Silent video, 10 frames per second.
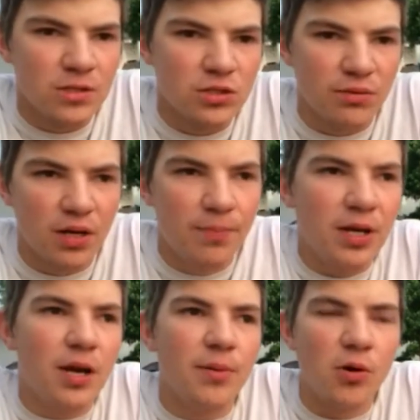So I'm going to
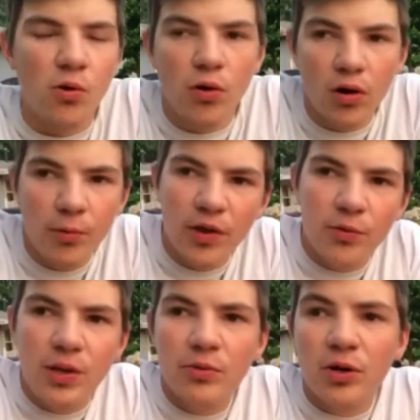pick up a core whether
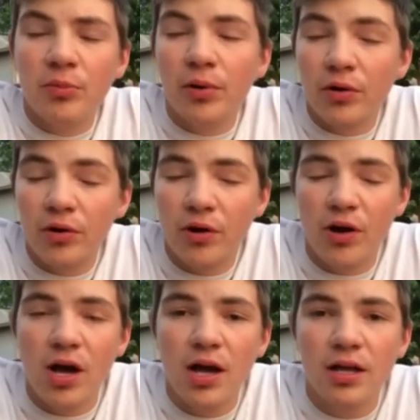we rebuild it or
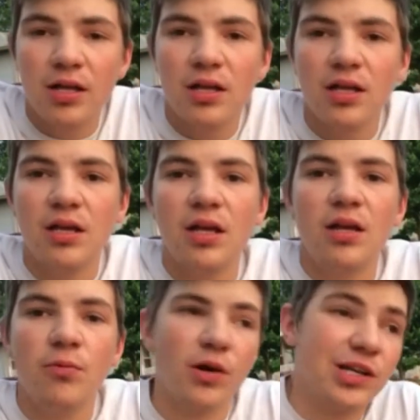not.
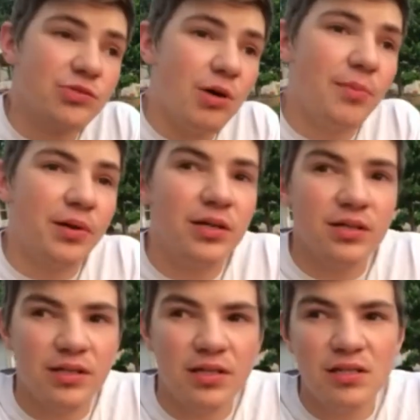We're going to swap it
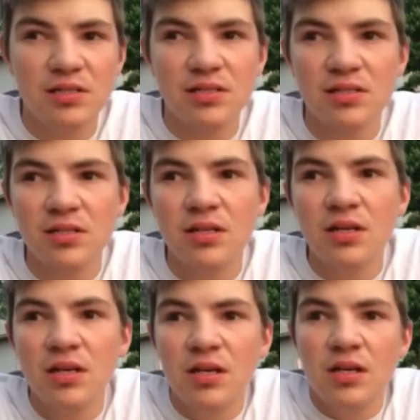into this.
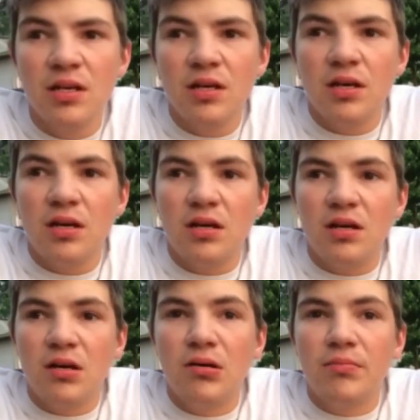
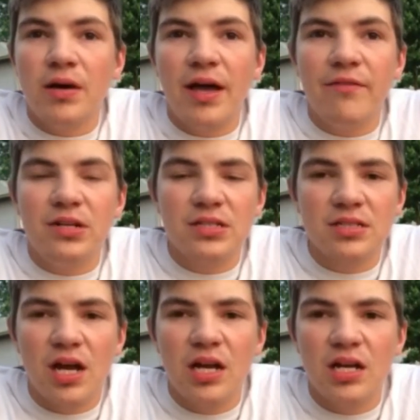Um, I haven't
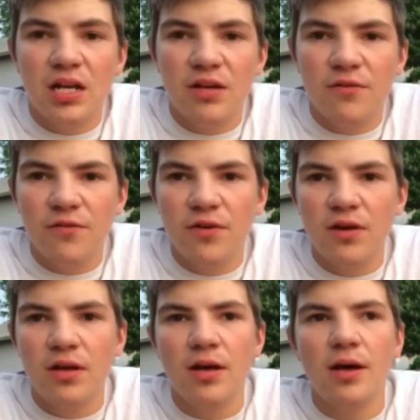decided if
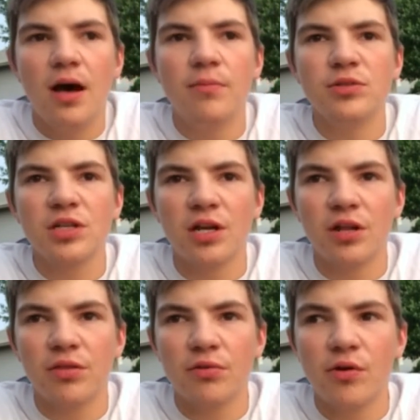I'm just going
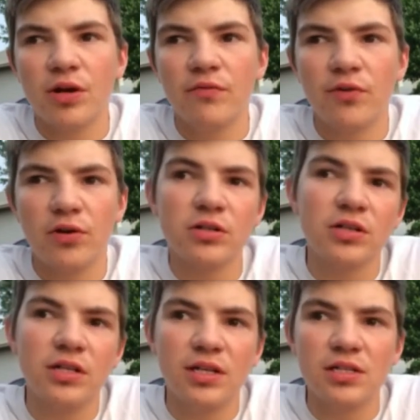to throw a converter
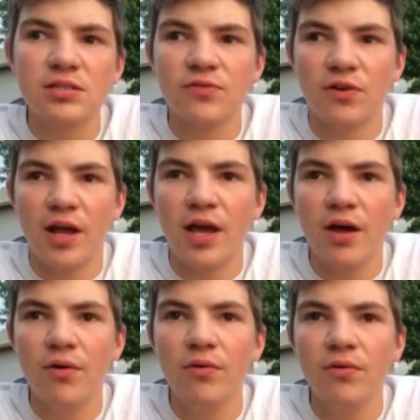in this for
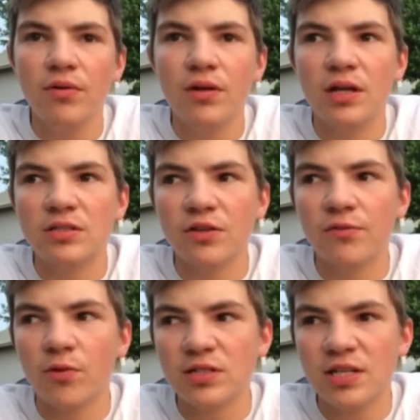now until the
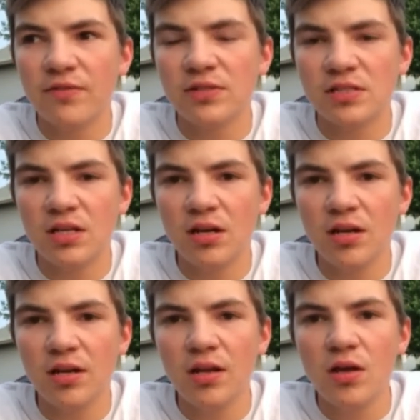47 is
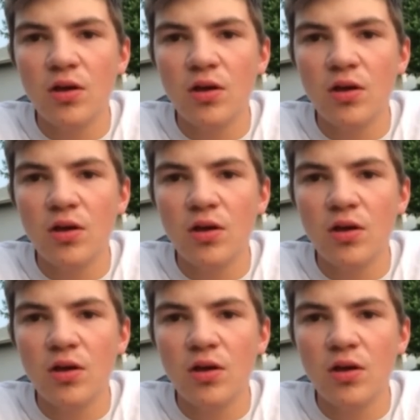done